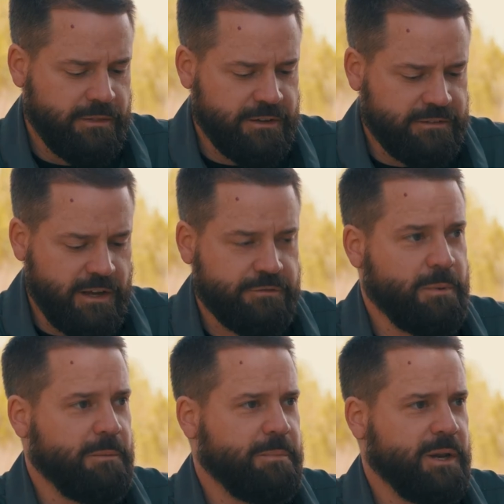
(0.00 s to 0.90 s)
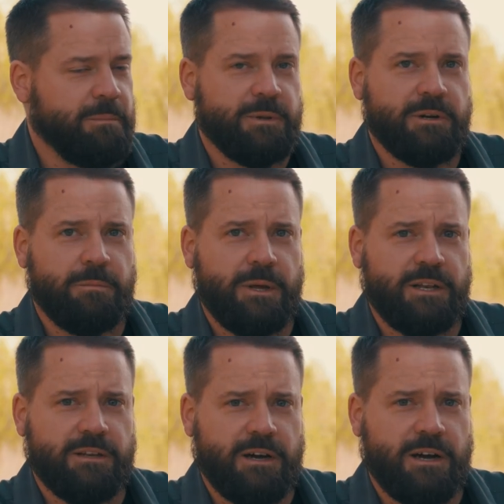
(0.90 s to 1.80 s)
this knife's been beat up a little
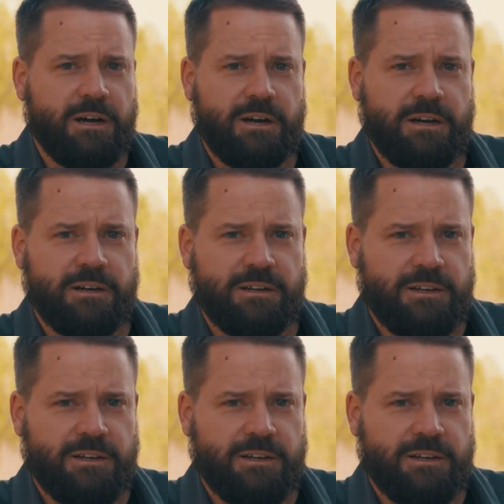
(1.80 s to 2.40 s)
bit. The